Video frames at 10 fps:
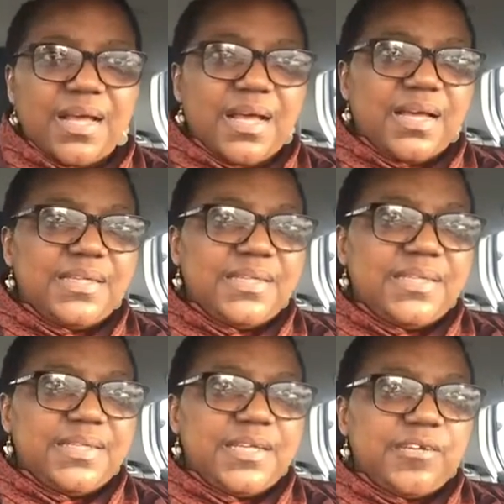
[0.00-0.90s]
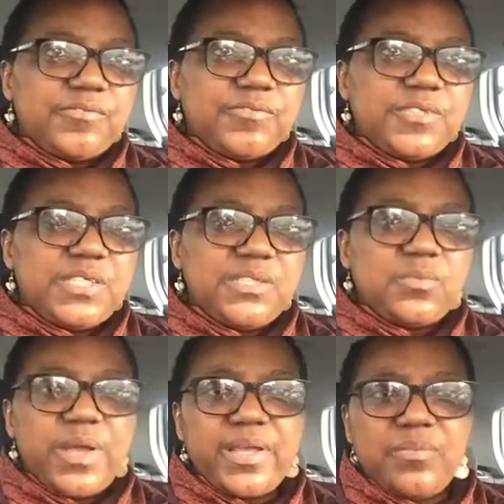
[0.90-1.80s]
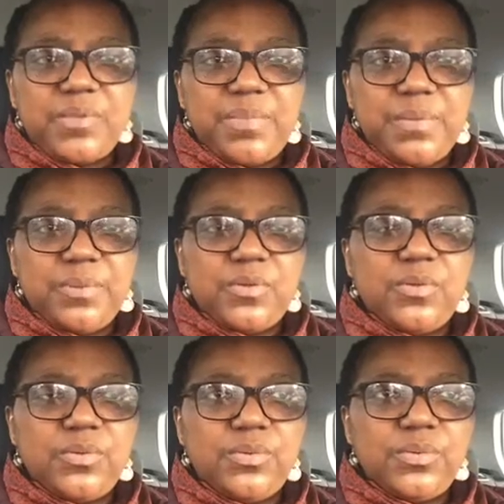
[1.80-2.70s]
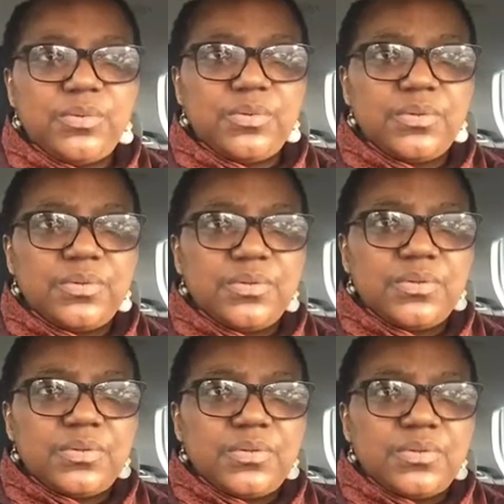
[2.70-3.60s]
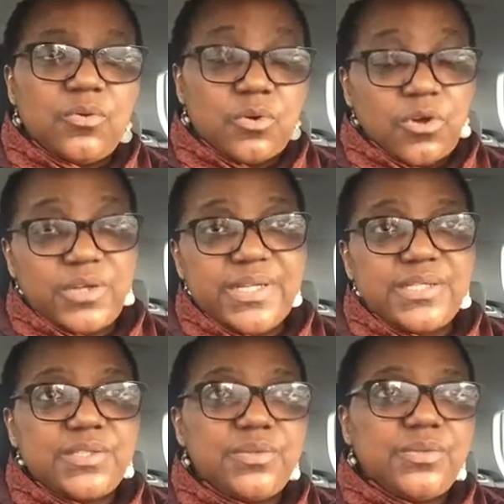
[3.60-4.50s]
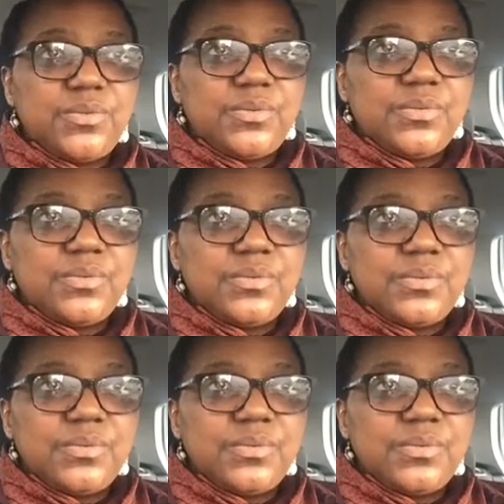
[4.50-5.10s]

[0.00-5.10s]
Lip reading: i.e. if she's working with people who, or colleagues who,